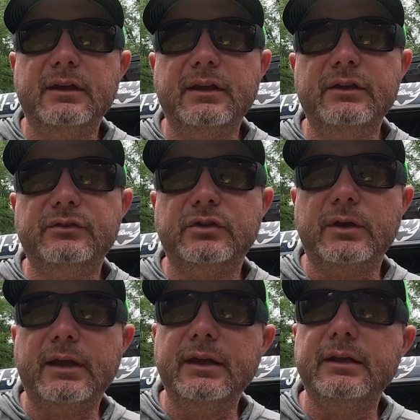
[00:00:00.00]
is to
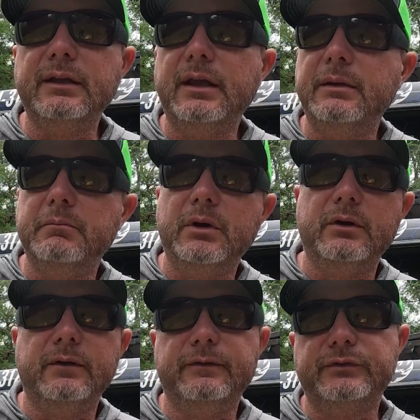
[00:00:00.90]
hit and
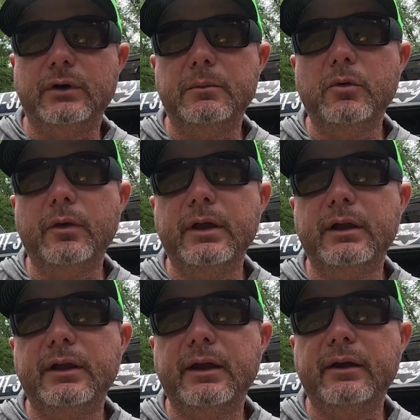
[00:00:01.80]
move. So I'm gonna hit
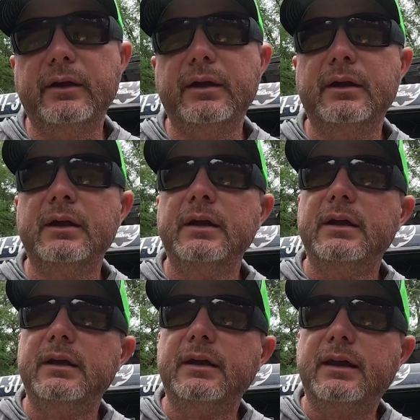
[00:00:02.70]
an area,
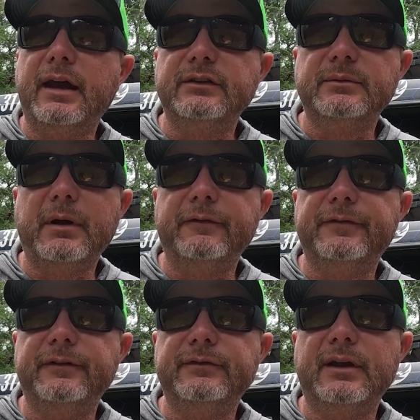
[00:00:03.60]
cast about
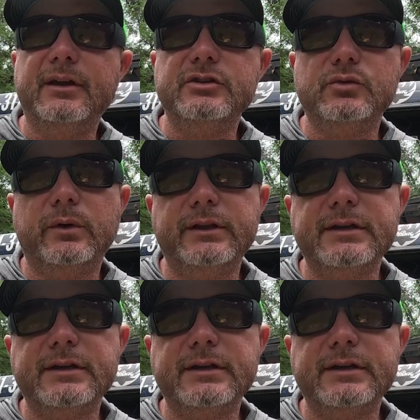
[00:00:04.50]
15-20